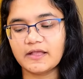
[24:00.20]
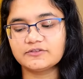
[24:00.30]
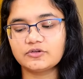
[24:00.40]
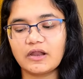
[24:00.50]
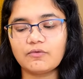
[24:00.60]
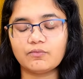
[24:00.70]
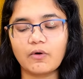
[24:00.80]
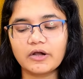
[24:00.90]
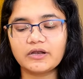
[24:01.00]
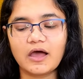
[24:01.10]
So now
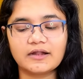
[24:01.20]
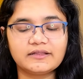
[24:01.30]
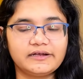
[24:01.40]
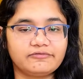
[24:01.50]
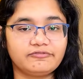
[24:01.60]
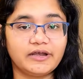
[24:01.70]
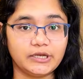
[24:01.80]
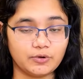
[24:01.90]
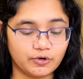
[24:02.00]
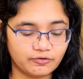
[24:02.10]
what are the different
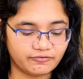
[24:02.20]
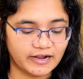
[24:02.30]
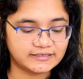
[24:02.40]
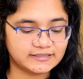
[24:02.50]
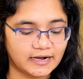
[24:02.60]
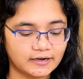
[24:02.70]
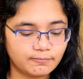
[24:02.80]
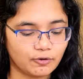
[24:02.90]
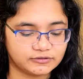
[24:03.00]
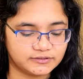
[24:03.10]
nucleophiles that are
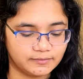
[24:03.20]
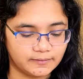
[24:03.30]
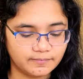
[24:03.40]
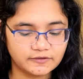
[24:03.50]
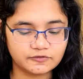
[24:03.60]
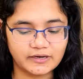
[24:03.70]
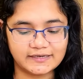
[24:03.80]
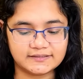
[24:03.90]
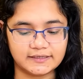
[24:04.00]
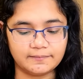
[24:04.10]
possible? So
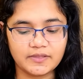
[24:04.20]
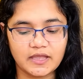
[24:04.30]
let's see.